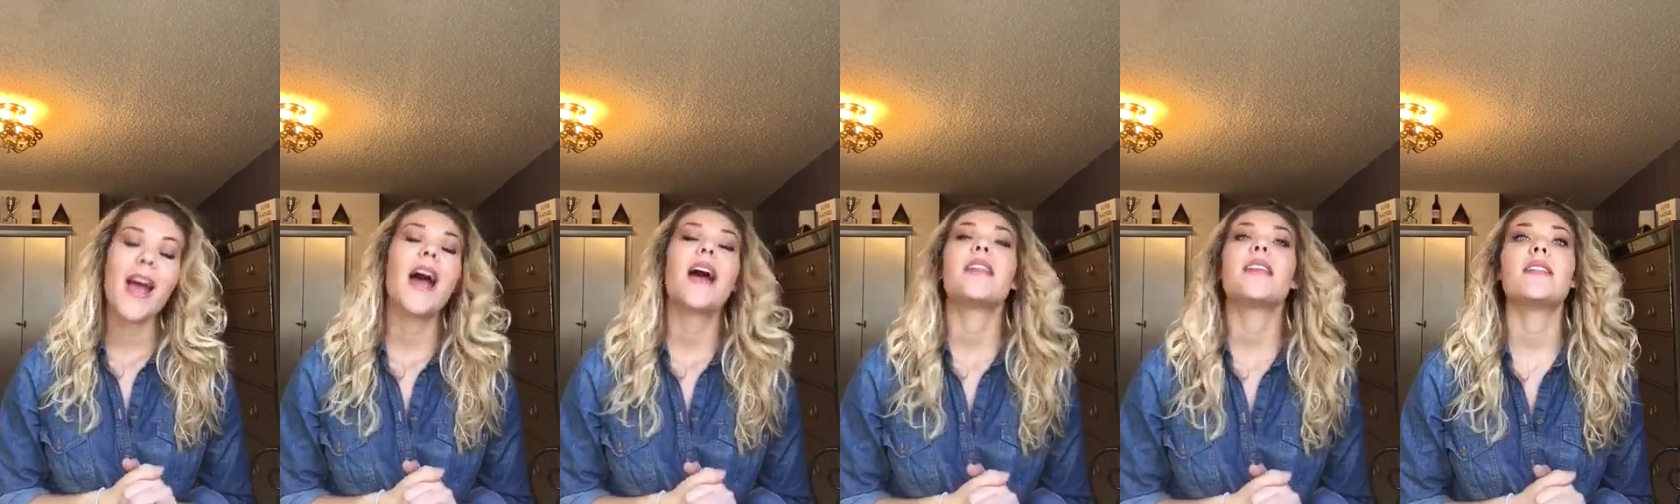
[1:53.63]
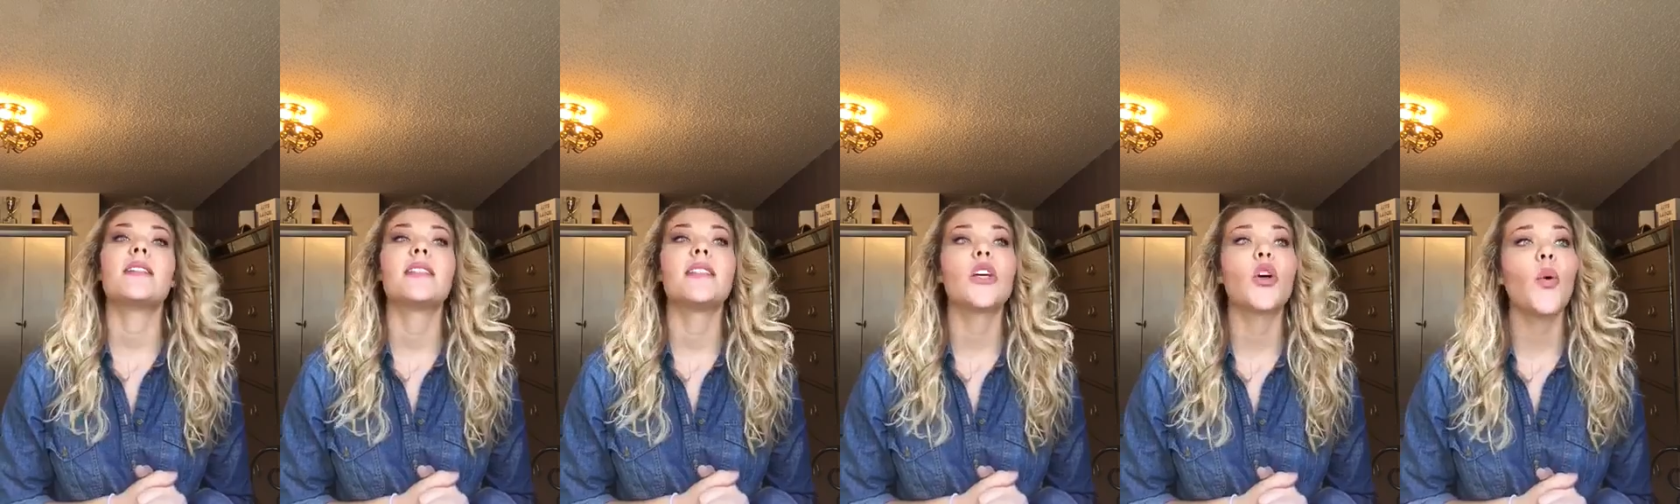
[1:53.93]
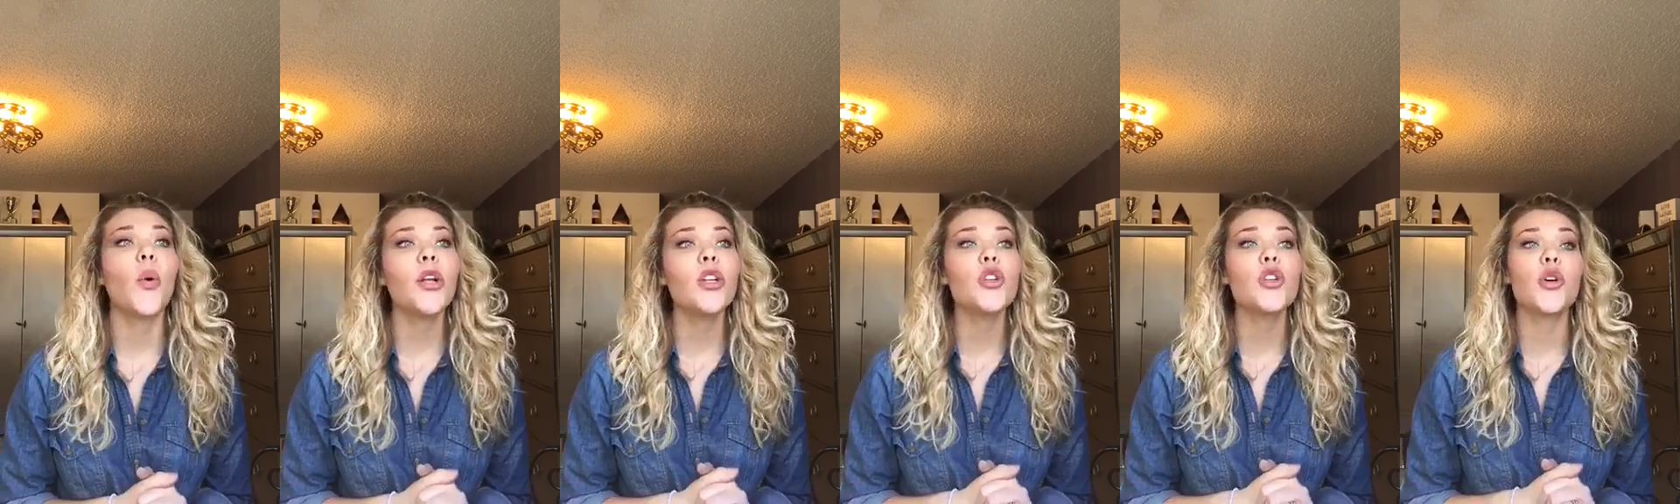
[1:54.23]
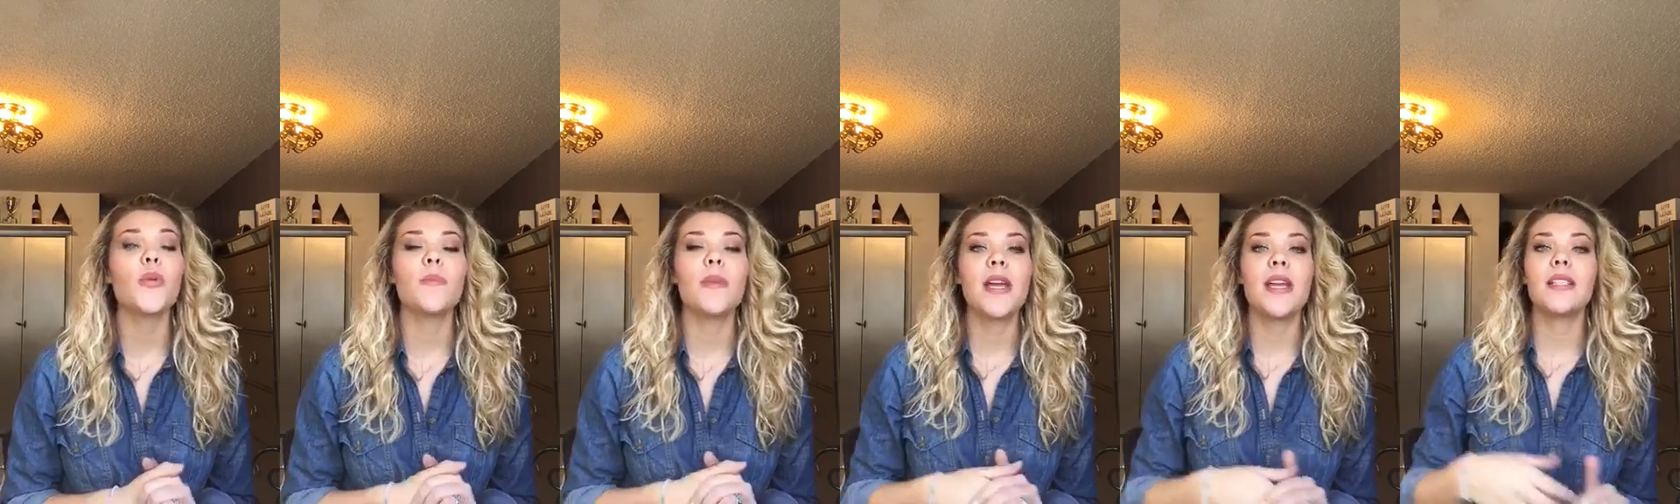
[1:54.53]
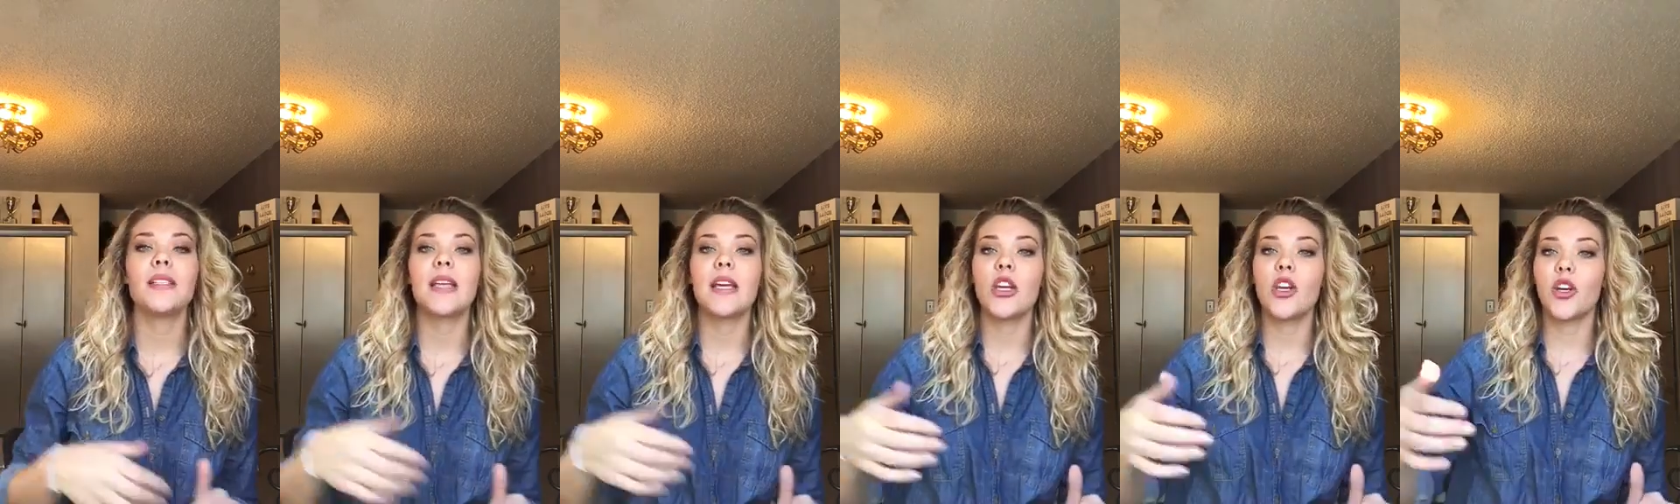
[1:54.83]
And then sequential
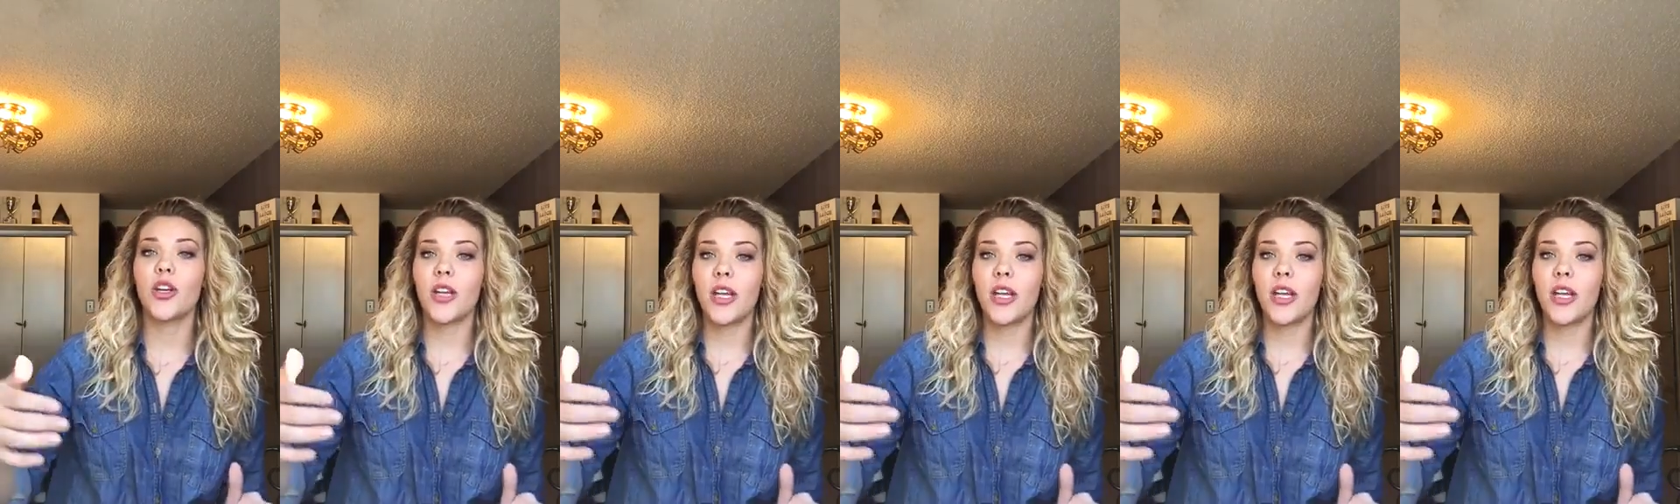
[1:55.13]
means that your